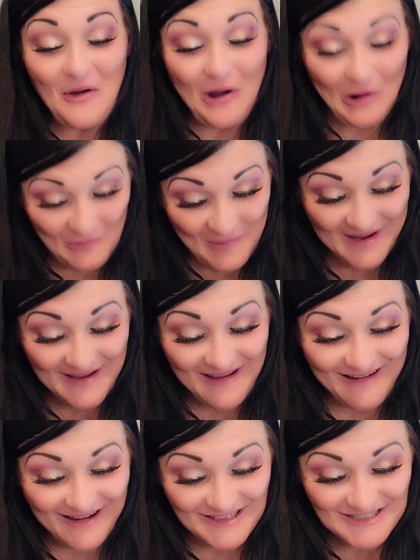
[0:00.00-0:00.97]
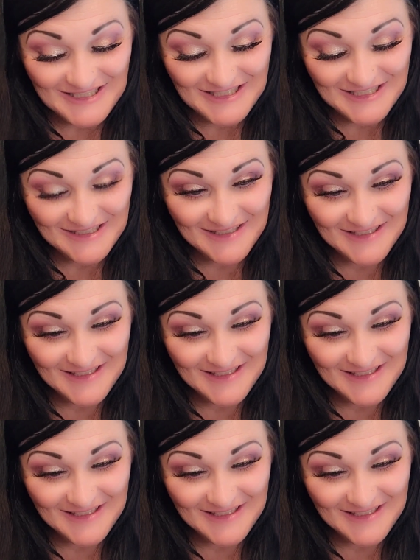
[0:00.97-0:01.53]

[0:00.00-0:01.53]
Oh my gosh.